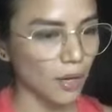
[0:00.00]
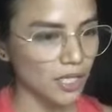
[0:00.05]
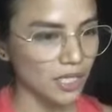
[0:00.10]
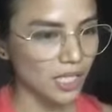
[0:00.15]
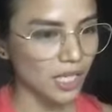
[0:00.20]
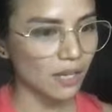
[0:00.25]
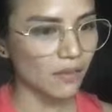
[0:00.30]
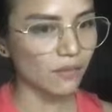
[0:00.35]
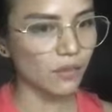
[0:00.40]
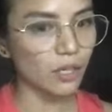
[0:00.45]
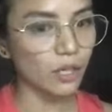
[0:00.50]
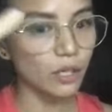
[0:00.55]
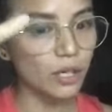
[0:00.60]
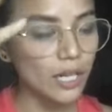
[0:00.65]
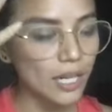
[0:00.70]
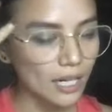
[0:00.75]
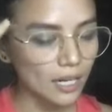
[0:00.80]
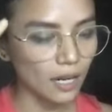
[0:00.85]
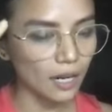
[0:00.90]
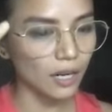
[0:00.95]
positive,
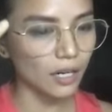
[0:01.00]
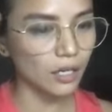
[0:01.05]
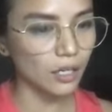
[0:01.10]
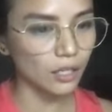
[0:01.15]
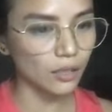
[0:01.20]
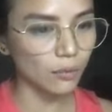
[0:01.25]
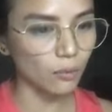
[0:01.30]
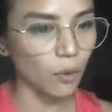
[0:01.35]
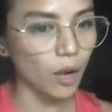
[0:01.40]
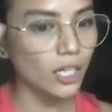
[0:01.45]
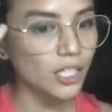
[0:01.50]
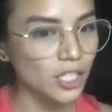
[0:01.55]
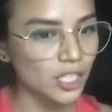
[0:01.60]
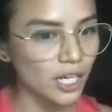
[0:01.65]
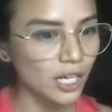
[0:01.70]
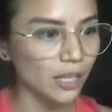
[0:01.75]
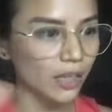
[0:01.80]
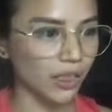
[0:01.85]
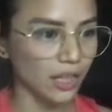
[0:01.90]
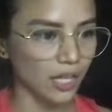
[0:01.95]

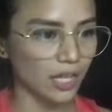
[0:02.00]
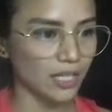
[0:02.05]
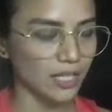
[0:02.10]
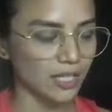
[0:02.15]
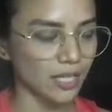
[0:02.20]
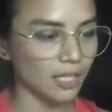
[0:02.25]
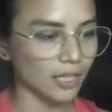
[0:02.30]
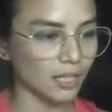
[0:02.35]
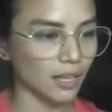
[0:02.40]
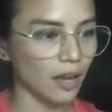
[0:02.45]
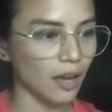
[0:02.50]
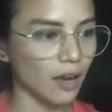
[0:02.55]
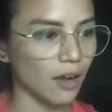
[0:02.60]
watching things that